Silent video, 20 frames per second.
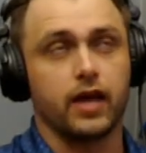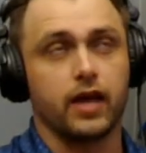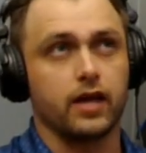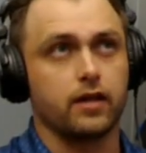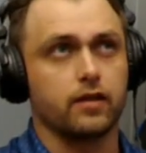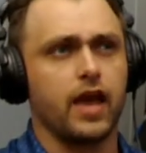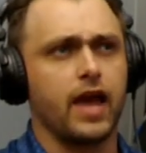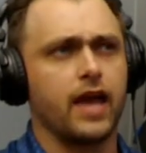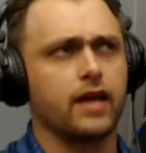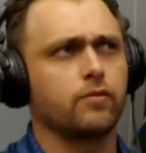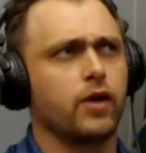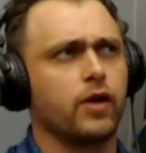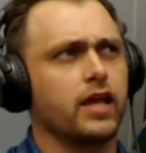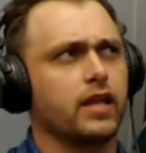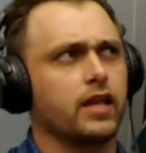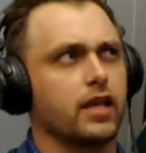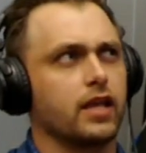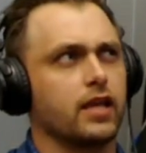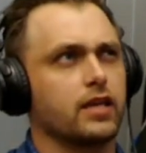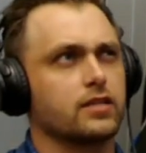The head weight
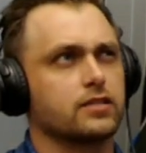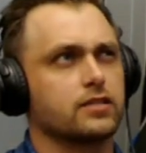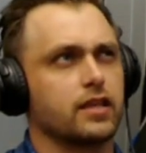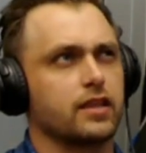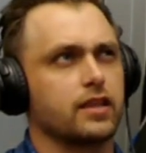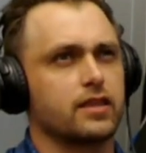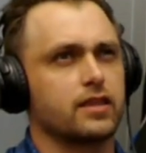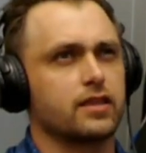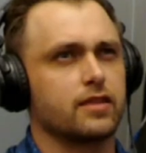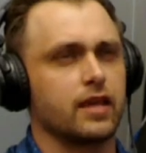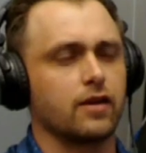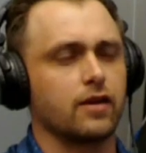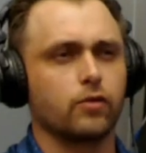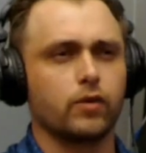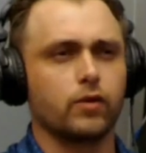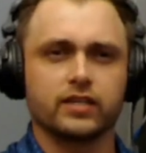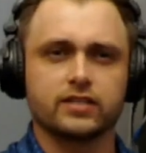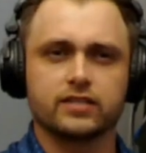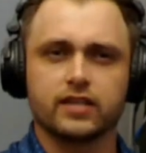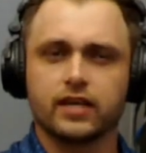is, I
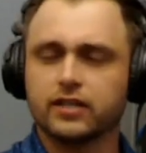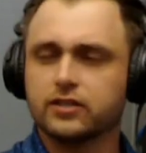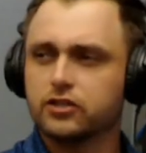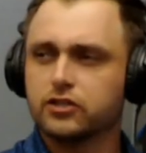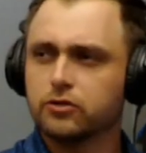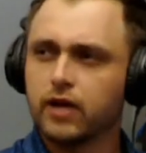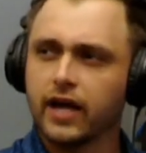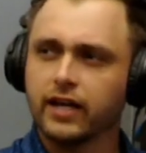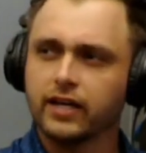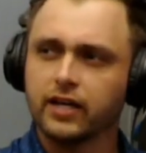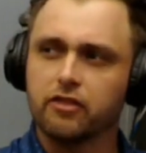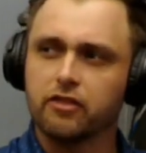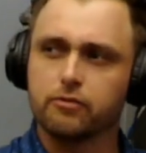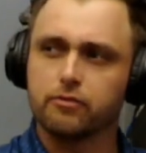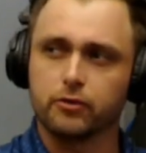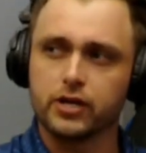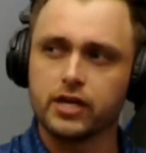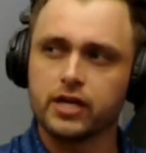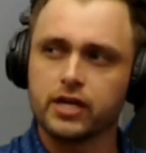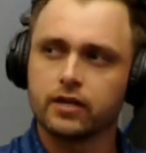want to say 293.